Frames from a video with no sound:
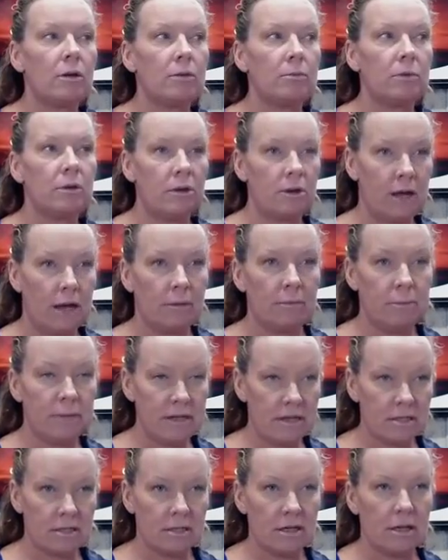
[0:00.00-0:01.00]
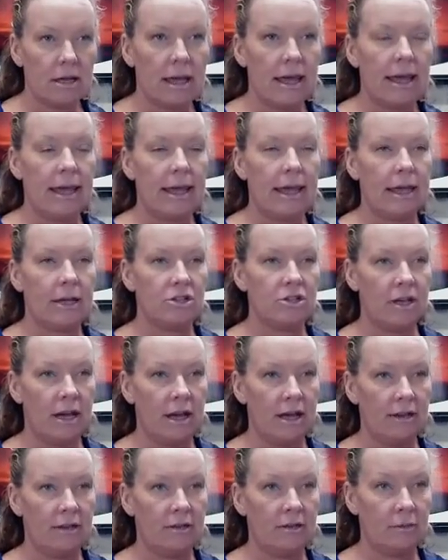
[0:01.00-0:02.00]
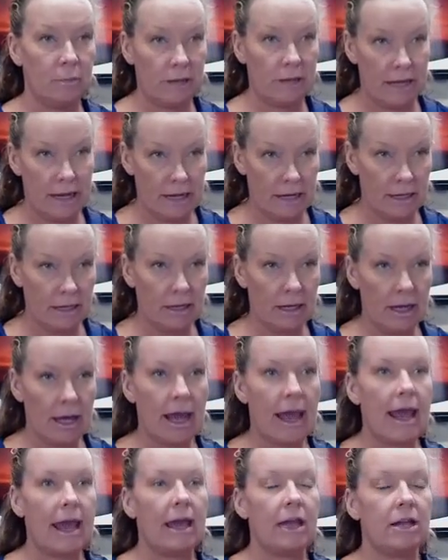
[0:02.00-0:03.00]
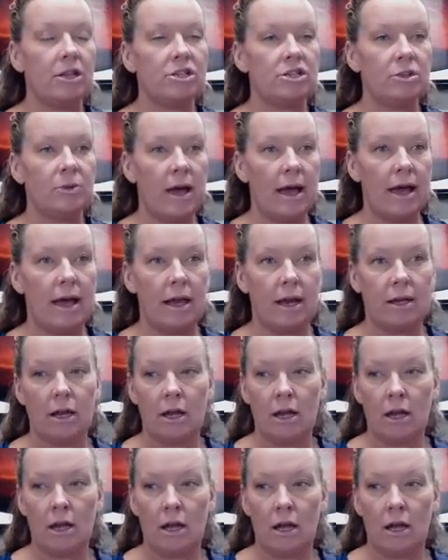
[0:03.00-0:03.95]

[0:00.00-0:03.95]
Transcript: but you had pizza and you had spaghetti and you had